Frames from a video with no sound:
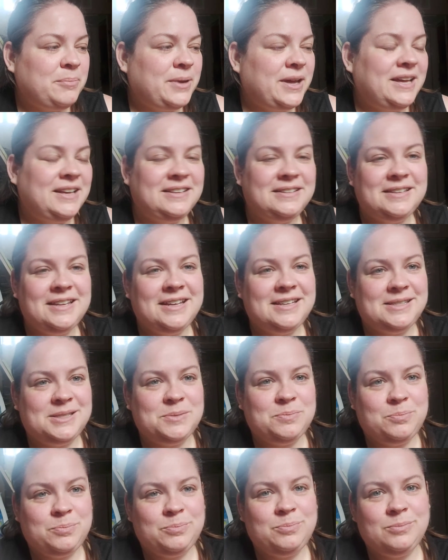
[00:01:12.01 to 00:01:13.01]
but
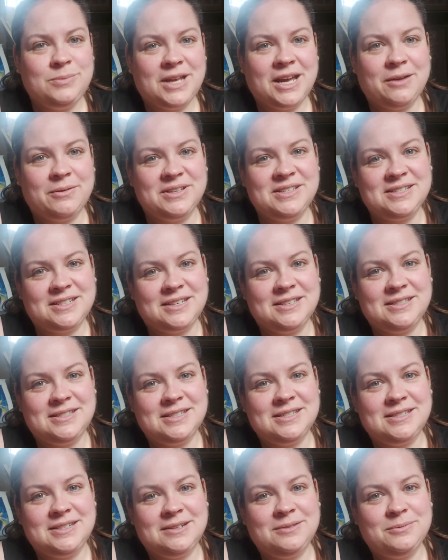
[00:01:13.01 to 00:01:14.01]
it's now it's
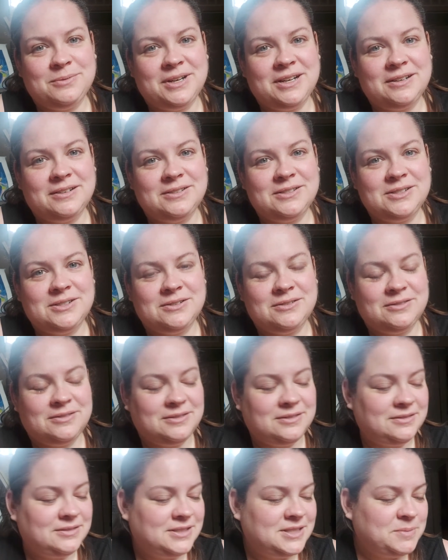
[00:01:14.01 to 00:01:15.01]
consistent where
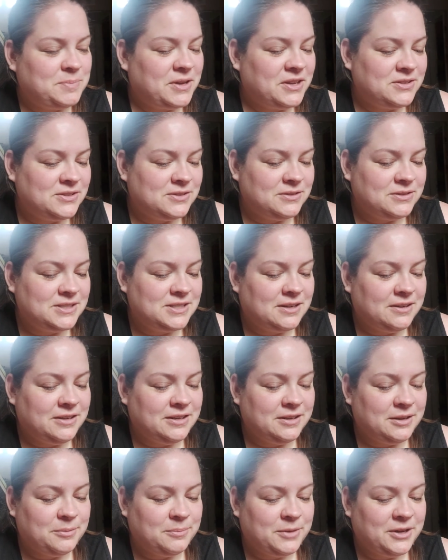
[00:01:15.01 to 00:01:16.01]
certain smells are starting
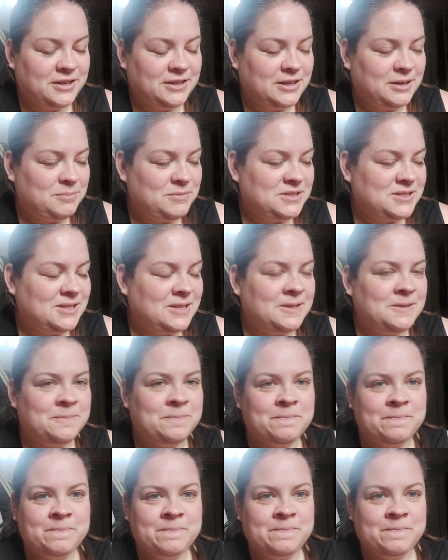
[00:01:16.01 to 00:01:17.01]
to come on, and I'm just like,
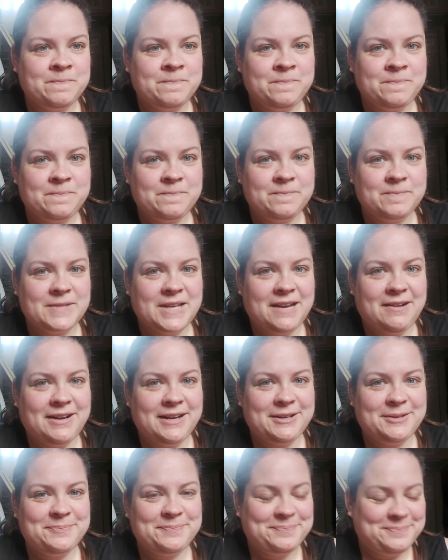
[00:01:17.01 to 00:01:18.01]

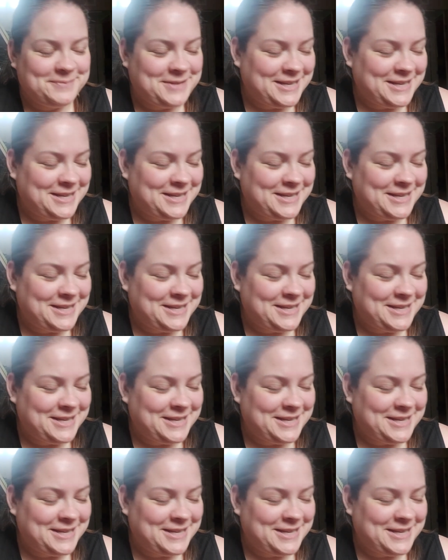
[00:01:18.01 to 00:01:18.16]
Eric.